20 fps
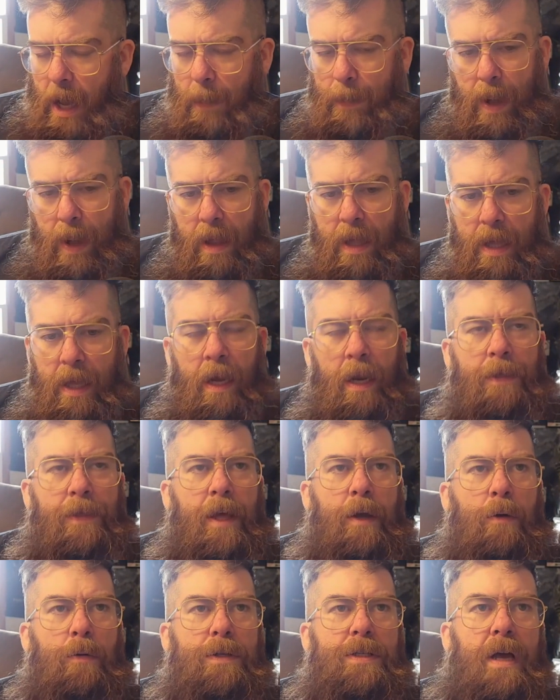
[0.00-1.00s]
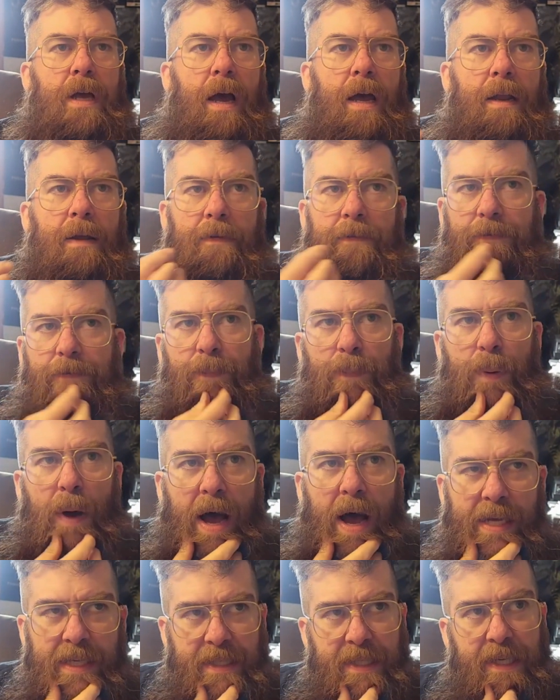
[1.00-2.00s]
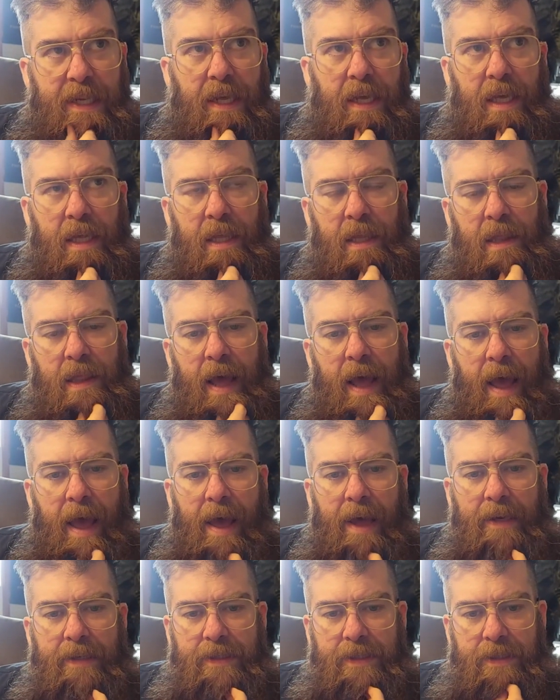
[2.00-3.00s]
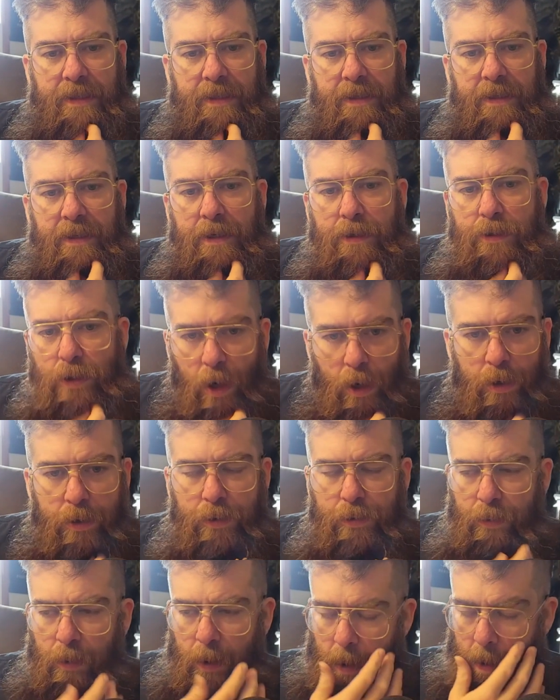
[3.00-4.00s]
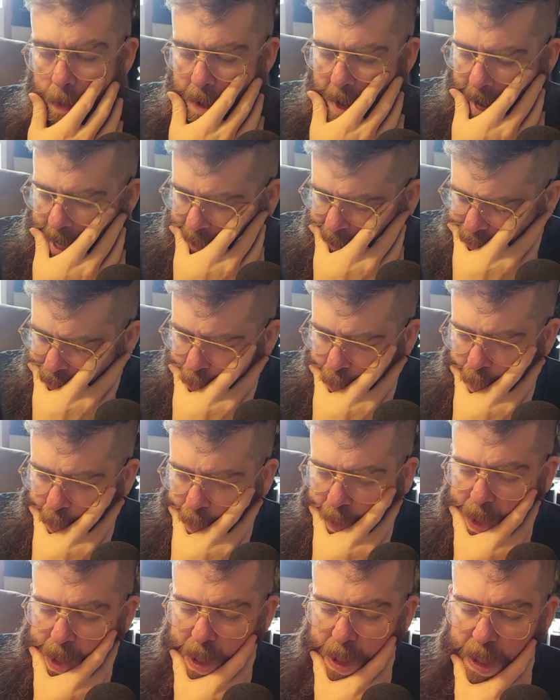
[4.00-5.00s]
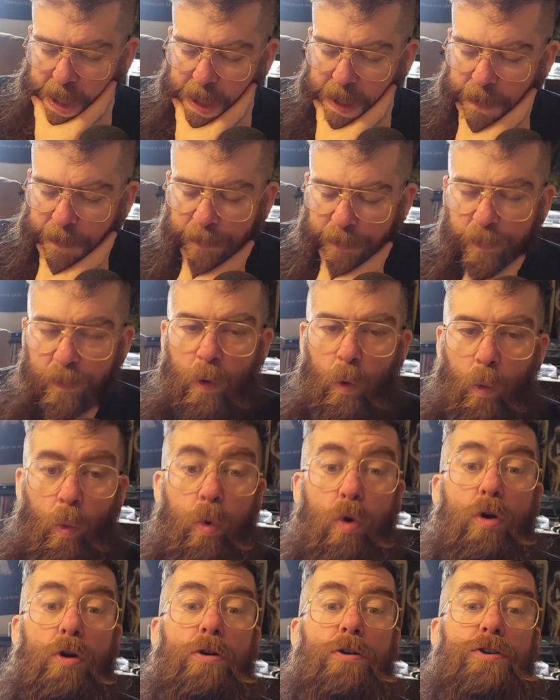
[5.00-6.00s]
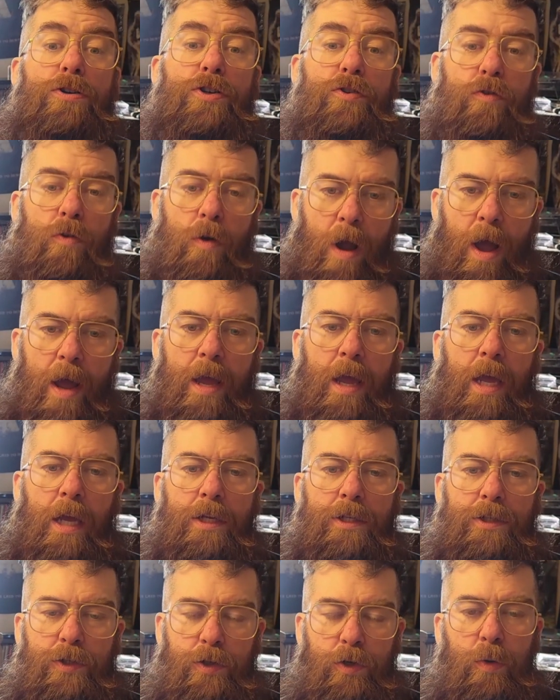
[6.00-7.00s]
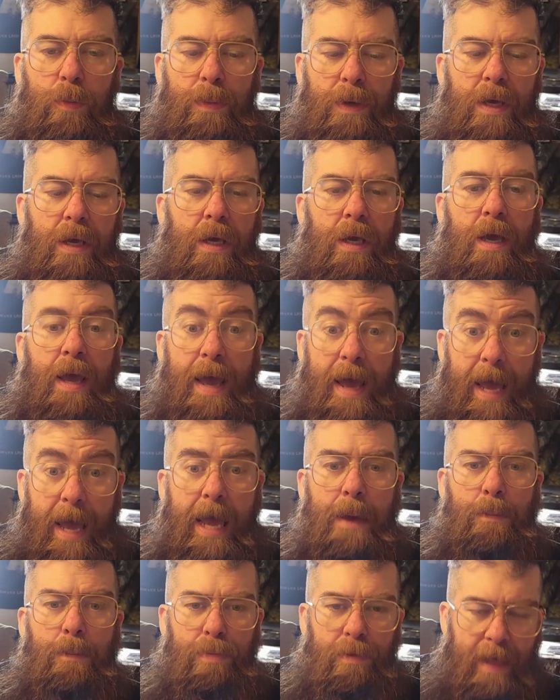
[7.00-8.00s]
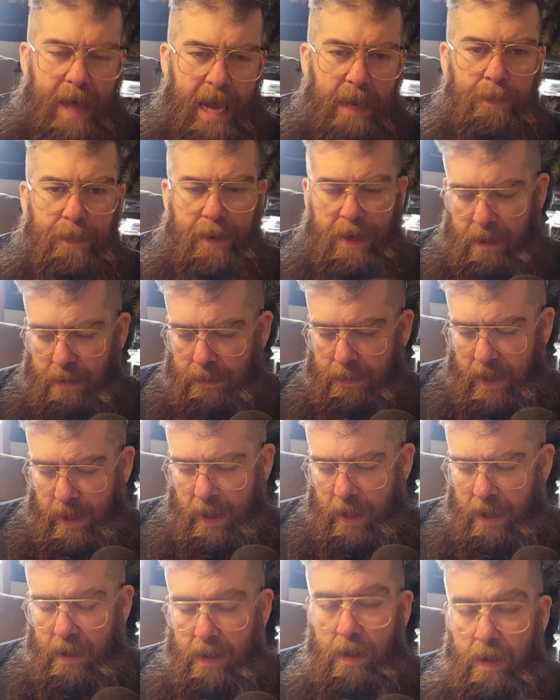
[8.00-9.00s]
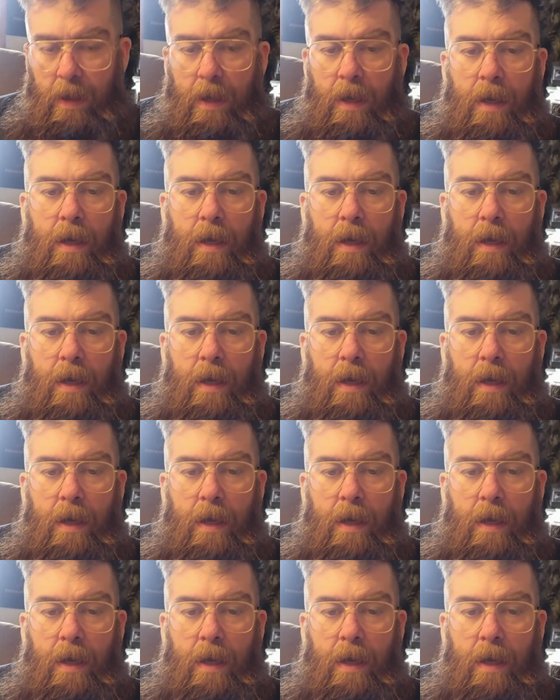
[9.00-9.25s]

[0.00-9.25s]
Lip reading: Apollyon, I think, was kind of positing that Darkthrone actually were trying to be a black metal band